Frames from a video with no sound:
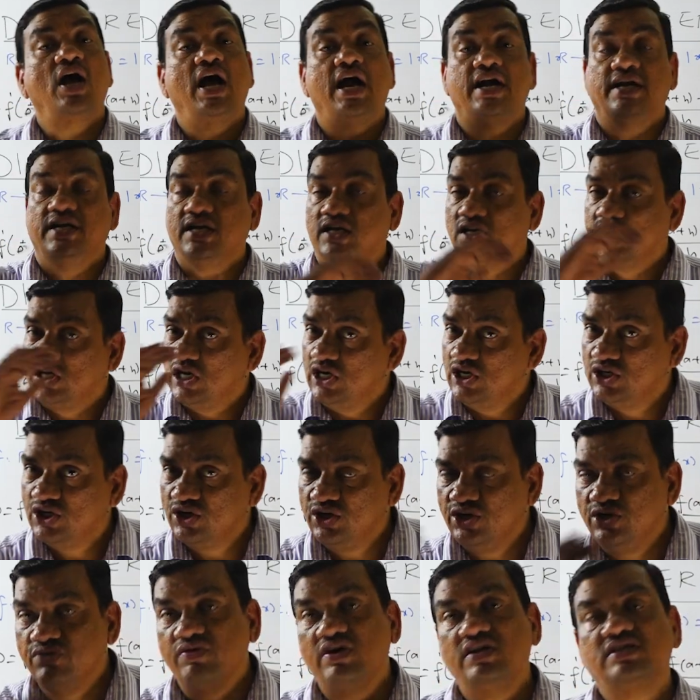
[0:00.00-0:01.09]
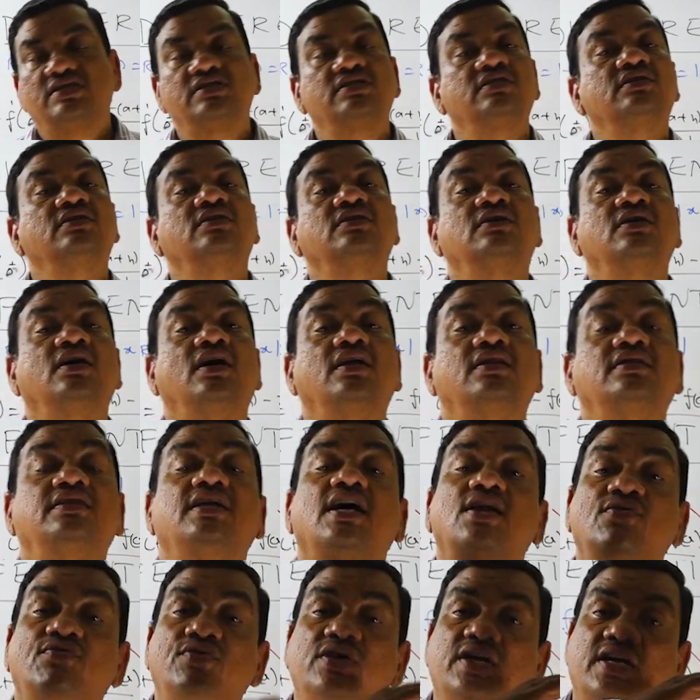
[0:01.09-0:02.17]
and continuous,
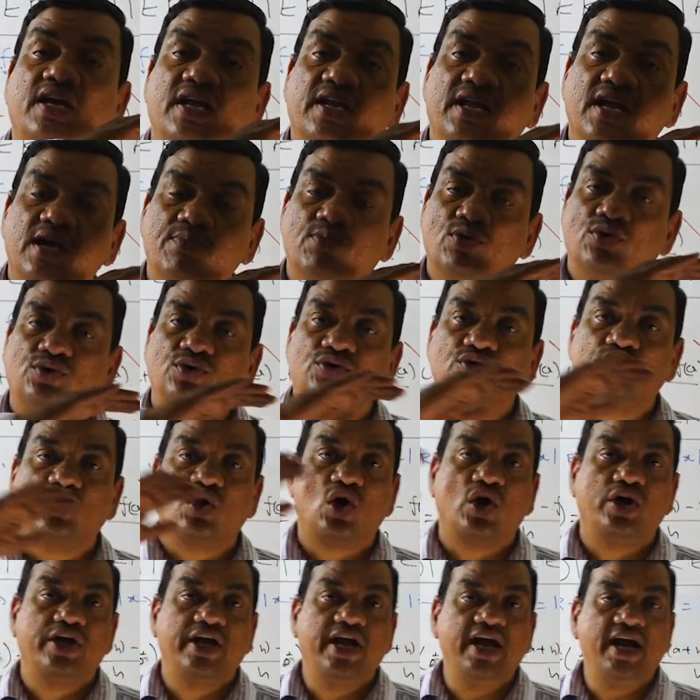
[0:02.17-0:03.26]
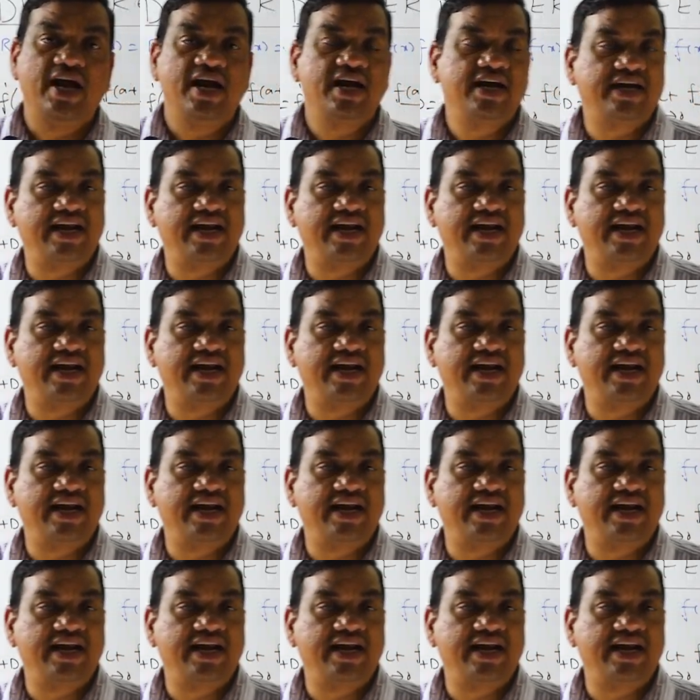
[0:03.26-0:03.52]
then we can able to draw a